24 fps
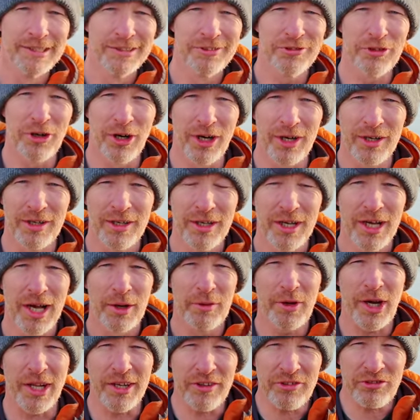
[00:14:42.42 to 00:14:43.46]
so
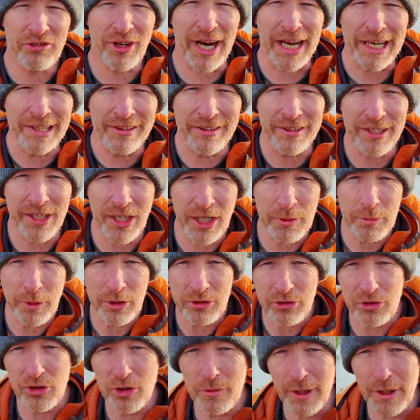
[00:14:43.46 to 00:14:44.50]
I'm kind of stranded here, but you know